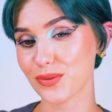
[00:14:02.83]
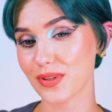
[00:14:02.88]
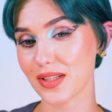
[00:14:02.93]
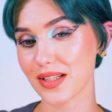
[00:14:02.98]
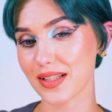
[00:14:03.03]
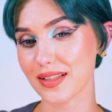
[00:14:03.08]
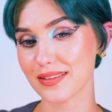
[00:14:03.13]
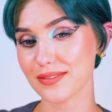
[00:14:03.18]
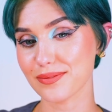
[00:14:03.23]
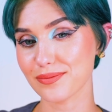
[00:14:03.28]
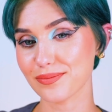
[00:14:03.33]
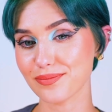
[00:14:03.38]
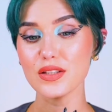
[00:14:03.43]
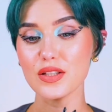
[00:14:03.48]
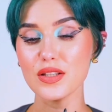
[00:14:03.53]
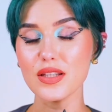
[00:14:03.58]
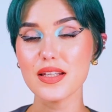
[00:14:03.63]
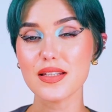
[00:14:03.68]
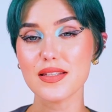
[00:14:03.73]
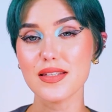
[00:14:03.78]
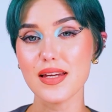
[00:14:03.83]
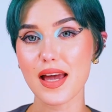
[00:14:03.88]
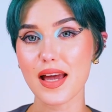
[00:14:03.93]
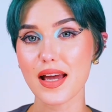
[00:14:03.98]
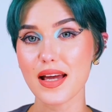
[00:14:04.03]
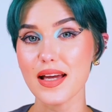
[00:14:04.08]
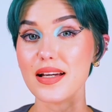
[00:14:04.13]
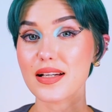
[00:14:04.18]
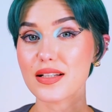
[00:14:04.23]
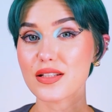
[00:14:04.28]
green. To this
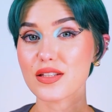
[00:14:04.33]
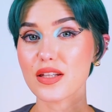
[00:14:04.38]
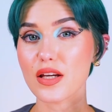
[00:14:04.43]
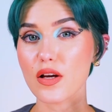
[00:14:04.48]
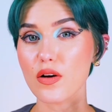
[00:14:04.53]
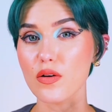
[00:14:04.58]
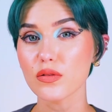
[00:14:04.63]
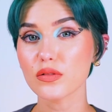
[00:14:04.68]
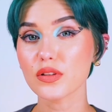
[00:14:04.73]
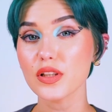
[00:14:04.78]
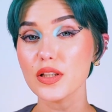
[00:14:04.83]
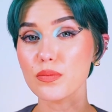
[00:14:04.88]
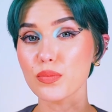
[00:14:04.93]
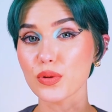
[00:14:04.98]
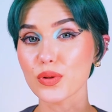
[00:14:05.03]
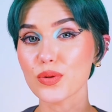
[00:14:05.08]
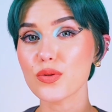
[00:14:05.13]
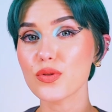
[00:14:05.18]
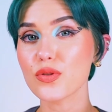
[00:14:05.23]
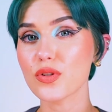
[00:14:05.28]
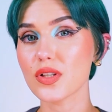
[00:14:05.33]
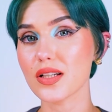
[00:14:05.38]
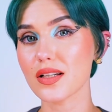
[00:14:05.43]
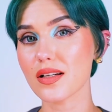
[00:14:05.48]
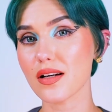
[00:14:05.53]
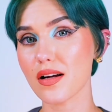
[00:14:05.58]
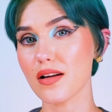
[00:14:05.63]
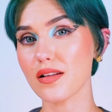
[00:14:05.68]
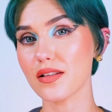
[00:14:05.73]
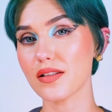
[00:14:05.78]
day, it is the only blue-green
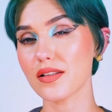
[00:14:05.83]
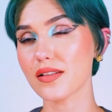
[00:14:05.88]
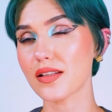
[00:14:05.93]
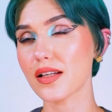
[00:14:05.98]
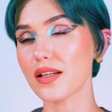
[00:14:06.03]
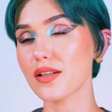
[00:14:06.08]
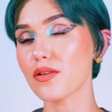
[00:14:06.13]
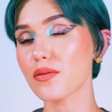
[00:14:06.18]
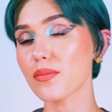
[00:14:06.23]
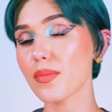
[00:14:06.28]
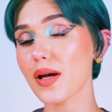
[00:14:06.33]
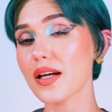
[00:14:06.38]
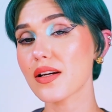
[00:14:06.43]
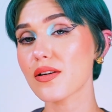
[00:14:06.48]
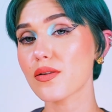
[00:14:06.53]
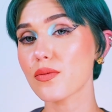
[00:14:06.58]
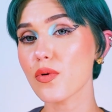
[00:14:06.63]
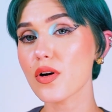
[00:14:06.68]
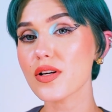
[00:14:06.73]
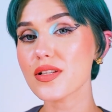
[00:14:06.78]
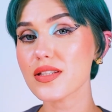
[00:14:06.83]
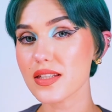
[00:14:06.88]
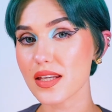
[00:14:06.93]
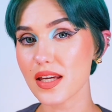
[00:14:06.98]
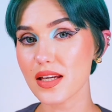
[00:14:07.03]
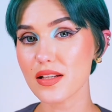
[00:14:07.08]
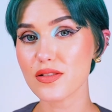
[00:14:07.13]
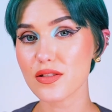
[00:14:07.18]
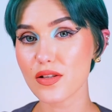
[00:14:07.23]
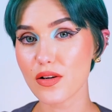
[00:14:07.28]
color that no matter what
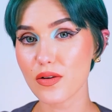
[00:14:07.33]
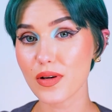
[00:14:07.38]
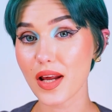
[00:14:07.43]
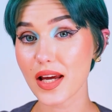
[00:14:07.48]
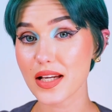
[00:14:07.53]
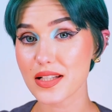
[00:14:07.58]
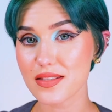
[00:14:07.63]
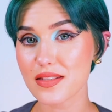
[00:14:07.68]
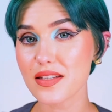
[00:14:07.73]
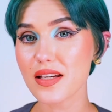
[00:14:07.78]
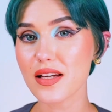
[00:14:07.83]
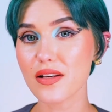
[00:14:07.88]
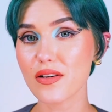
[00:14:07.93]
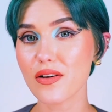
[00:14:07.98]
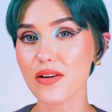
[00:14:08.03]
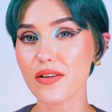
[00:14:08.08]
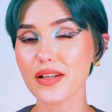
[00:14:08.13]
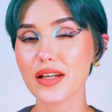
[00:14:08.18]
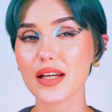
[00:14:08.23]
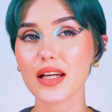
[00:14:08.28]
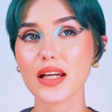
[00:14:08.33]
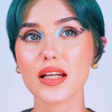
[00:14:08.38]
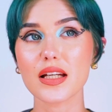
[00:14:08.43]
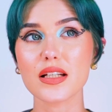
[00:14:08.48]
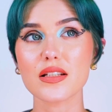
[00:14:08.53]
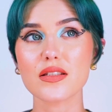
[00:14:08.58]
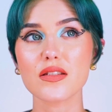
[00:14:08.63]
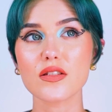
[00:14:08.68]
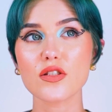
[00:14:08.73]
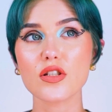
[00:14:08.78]
skin tone I see it on, it
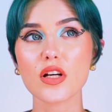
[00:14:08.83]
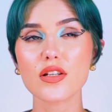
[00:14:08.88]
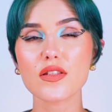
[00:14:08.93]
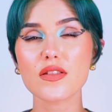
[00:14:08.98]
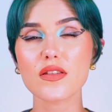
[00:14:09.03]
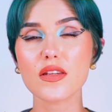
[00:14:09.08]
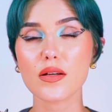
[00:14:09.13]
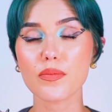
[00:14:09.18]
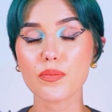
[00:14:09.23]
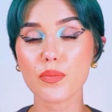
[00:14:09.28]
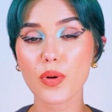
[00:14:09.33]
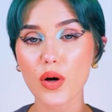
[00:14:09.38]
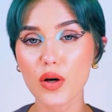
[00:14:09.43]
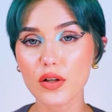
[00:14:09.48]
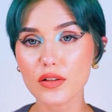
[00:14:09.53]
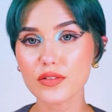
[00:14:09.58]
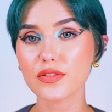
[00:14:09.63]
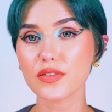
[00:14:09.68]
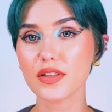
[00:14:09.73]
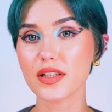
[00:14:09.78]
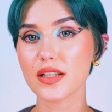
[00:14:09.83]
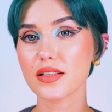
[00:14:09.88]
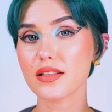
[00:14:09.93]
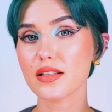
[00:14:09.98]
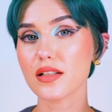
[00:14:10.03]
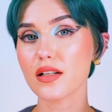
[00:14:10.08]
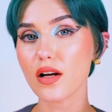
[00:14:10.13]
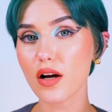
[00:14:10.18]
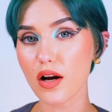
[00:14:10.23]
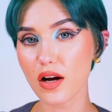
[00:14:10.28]
is just the
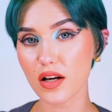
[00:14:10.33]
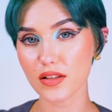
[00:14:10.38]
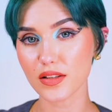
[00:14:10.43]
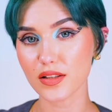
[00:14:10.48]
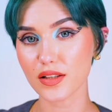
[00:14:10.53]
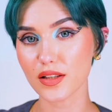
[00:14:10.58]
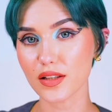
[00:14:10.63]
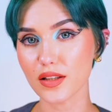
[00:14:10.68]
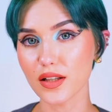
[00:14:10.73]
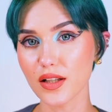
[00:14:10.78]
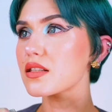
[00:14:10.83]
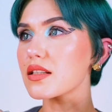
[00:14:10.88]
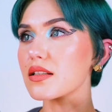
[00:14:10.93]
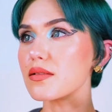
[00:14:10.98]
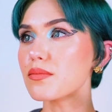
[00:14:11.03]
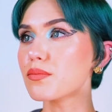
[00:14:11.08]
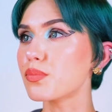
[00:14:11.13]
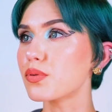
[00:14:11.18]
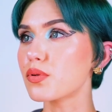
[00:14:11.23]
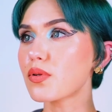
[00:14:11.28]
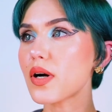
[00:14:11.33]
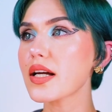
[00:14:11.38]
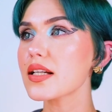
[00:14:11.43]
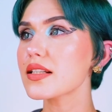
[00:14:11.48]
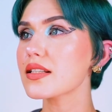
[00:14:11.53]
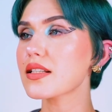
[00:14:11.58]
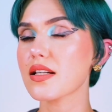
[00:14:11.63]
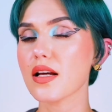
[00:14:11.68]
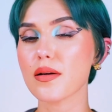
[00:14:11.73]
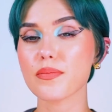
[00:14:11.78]
perfect color to
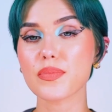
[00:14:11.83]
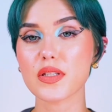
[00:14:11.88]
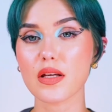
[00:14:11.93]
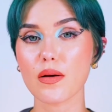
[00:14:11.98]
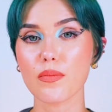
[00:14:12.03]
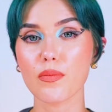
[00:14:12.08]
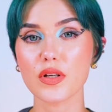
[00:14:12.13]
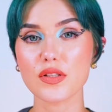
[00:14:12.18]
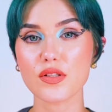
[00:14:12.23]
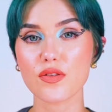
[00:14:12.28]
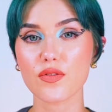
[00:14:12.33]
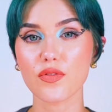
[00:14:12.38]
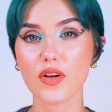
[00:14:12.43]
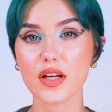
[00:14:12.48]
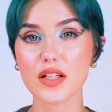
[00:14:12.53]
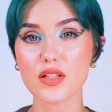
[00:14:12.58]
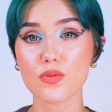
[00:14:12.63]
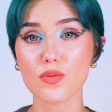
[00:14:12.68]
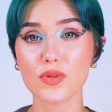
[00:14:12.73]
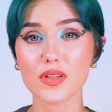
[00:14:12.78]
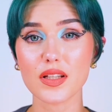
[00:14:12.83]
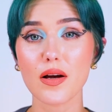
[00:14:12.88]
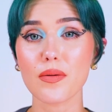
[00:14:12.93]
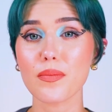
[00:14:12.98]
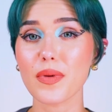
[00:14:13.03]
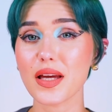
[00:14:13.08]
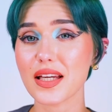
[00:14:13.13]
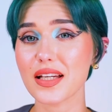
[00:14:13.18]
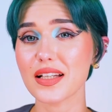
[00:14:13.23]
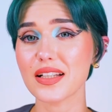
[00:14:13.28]
brighten up someone's face without
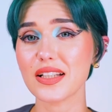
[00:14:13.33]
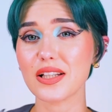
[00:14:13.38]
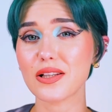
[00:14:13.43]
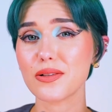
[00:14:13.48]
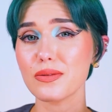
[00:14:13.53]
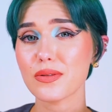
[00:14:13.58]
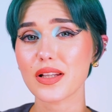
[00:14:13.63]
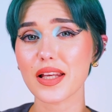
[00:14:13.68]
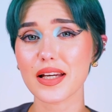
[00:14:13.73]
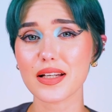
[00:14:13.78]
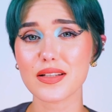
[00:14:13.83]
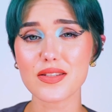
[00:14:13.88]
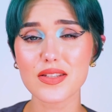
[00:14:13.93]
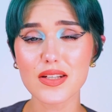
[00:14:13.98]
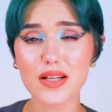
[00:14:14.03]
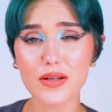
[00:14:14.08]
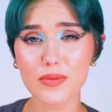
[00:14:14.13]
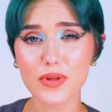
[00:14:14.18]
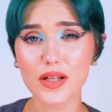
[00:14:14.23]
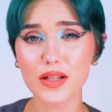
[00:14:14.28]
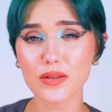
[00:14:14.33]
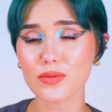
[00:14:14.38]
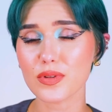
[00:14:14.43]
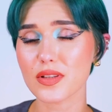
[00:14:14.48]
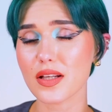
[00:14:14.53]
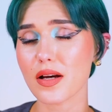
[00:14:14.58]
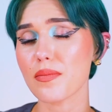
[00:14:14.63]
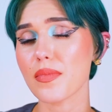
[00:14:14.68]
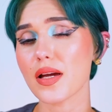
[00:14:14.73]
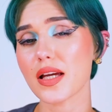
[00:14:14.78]
making it look like seaweed,
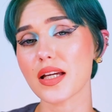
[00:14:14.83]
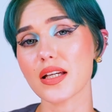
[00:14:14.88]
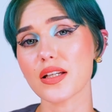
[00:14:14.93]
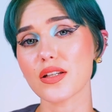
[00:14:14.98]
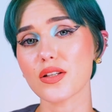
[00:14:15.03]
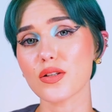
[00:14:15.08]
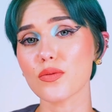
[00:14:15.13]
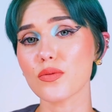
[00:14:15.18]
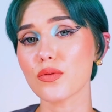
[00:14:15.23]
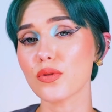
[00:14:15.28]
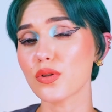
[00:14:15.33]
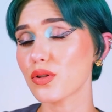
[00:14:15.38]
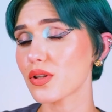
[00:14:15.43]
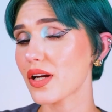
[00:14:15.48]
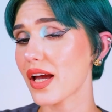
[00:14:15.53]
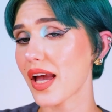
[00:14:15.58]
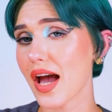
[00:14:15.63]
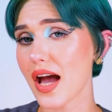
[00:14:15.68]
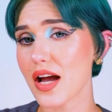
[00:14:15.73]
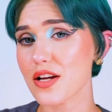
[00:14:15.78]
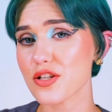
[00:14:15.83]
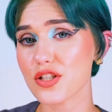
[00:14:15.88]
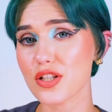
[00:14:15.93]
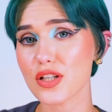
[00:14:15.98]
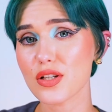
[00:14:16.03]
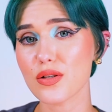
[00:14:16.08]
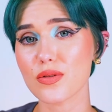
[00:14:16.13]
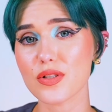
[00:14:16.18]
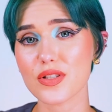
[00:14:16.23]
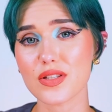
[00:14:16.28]
without making you look
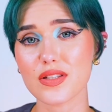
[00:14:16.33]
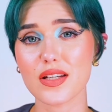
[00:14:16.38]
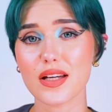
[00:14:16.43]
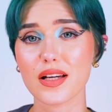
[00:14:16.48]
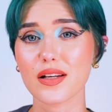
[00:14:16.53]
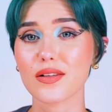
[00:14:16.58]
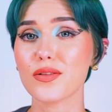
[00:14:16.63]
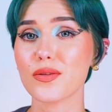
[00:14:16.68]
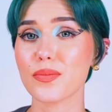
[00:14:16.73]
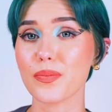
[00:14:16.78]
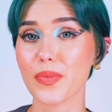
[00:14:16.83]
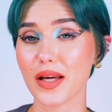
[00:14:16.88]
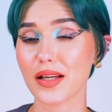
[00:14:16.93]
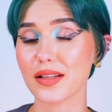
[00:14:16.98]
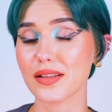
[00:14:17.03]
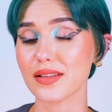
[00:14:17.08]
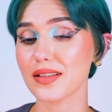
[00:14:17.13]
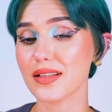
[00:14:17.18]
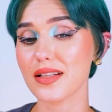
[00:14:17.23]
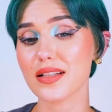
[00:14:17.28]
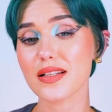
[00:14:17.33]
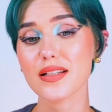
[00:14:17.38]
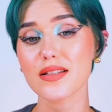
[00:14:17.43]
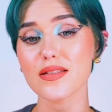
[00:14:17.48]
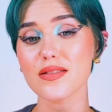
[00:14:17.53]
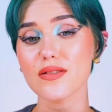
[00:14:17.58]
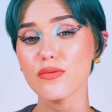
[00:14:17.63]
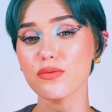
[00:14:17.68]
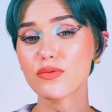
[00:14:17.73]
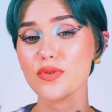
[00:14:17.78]
ashy or sick or pale. It
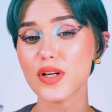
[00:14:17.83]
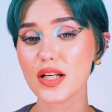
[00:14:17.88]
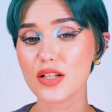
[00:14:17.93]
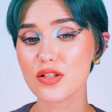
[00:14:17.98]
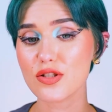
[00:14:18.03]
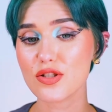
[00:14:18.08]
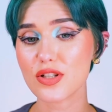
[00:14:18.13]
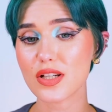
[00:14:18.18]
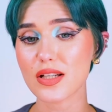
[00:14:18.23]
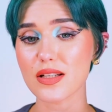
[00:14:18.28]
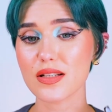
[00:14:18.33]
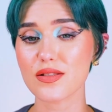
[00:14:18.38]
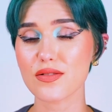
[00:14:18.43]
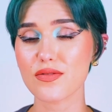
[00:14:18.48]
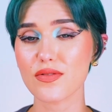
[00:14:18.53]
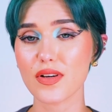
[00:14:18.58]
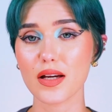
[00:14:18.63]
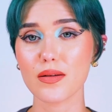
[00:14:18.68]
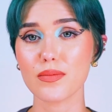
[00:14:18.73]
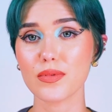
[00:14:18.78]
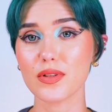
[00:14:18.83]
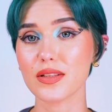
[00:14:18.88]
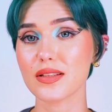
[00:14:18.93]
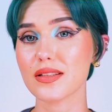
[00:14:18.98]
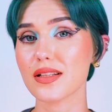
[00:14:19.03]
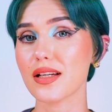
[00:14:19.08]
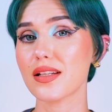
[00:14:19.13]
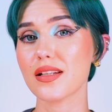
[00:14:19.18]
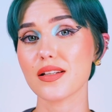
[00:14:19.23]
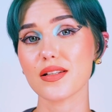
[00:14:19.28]
is rich, it is
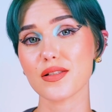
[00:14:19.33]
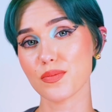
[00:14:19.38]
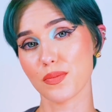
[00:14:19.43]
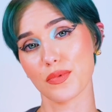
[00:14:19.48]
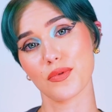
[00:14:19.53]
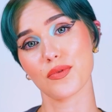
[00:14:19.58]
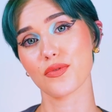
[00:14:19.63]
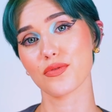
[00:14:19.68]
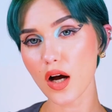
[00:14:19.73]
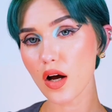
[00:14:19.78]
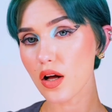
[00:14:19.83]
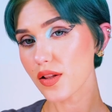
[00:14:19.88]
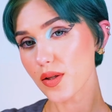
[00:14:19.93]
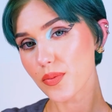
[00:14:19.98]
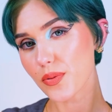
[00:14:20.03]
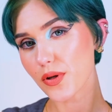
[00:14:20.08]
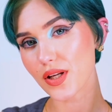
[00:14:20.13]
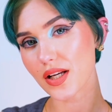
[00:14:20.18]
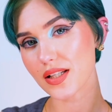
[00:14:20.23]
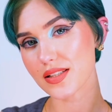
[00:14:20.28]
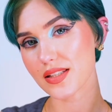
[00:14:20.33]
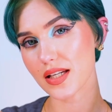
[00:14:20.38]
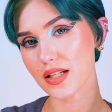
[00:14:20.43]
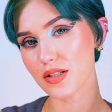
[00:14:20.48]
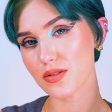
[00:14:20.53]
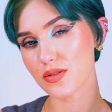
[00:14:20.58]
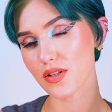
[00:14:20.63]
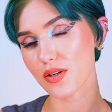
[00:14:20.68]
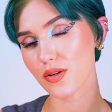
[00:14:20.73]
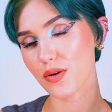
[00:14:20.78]
vibrant, and it is beautiful. All the products I
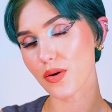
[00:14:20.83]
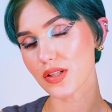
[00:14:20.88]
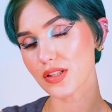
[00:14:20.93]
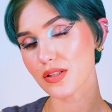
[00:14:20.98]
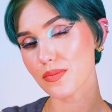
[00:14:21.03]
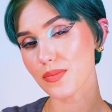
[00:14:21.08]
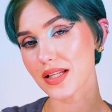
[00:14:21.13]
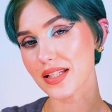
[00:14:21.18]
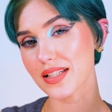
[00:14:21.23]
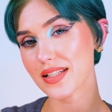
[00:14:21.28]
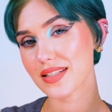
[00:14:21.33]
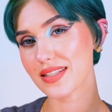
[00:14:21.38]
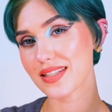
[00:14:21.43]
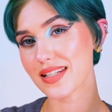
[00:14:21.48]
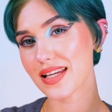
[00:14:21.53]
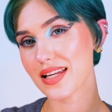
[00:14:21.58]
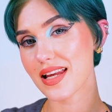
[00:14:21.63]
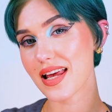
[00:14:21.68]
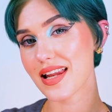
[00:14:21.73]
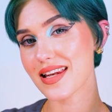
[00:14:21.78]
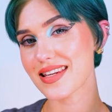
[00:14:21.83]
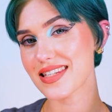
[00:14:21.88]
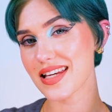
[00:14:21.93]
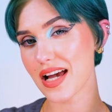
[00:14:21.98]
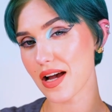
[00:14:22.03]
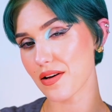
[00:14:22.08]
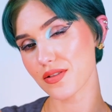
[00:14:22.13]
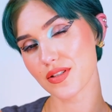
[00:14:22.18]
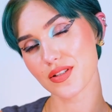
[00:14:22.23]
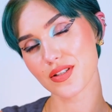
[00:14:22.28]
use are going to be listed
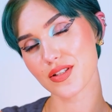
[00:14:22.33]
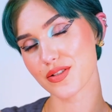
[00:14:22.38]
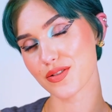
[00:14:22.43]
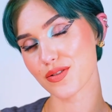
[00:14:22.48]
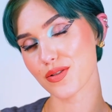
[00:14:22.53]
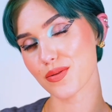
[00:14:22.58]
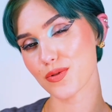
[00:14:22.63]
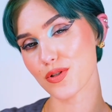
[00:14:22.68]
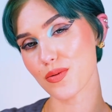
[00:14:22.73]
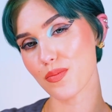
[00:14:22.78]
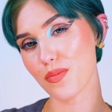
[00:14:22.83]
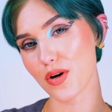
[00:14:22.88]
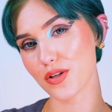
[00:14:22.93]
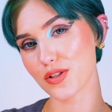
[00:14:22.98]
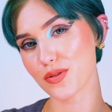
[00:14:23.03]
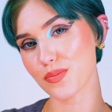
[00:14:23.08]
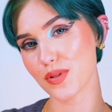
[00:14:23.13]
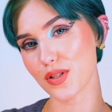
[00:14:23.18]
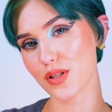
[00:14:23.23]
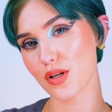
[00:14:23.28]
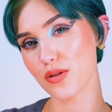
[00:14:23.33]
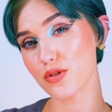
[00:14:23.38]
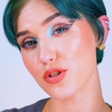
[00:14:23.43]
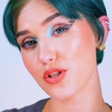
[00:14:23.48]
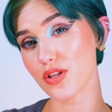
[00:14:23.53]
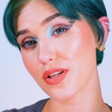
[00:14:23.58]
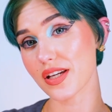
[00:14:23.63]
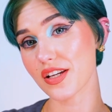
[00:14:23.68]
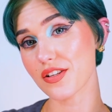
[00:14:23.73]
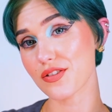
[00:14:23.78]
down in the description box below,
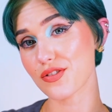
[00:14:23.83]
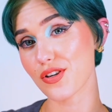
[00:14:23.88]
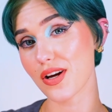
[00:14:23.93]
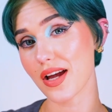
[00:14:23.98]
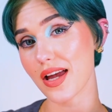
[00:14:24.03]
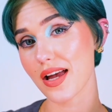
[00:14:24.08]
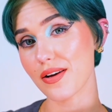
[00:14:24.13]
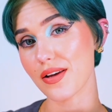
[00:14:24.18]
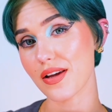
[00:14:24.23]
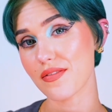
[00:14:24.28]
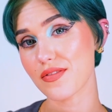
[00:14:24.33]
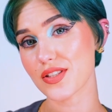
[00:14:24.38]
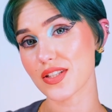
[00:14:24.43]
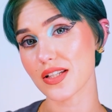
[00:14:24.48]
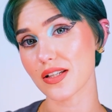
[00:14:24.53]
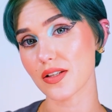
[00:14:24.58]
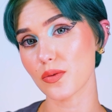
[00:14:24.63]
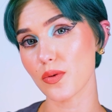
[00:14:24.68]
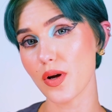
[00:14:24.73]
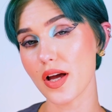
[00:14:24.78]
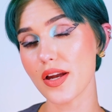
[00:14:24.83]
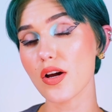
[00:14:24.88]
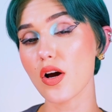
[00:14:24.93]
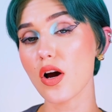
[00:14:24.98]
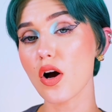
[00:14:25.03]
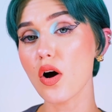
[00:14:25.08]
so you can try out every single one.